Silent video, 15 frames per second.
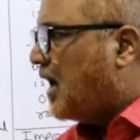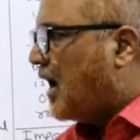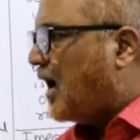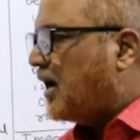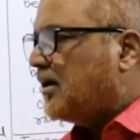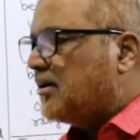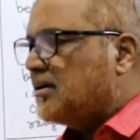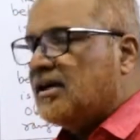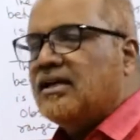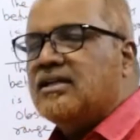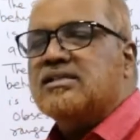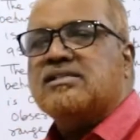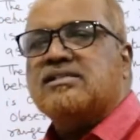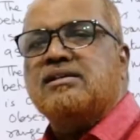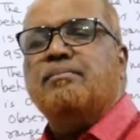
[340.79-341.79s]
And it
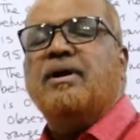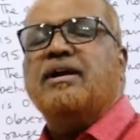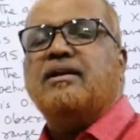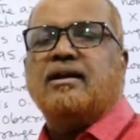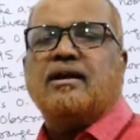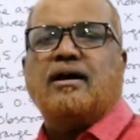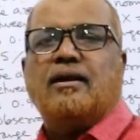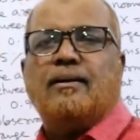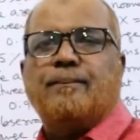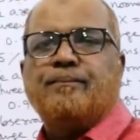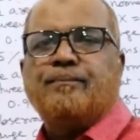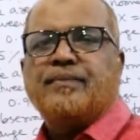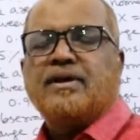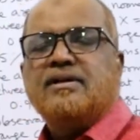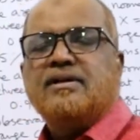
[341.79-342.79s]
is symmetrical.
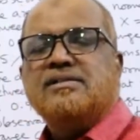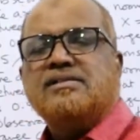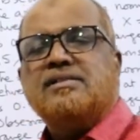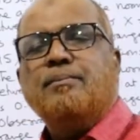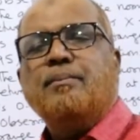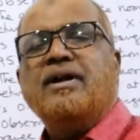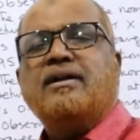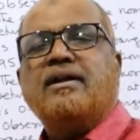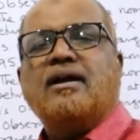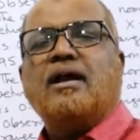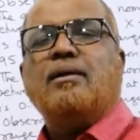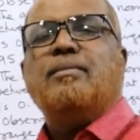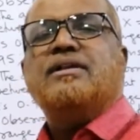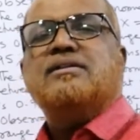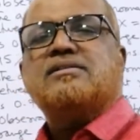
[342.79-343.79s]

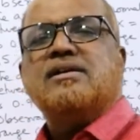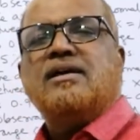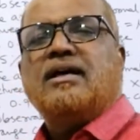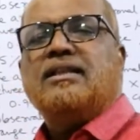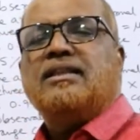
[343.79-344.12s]
Symmetrical means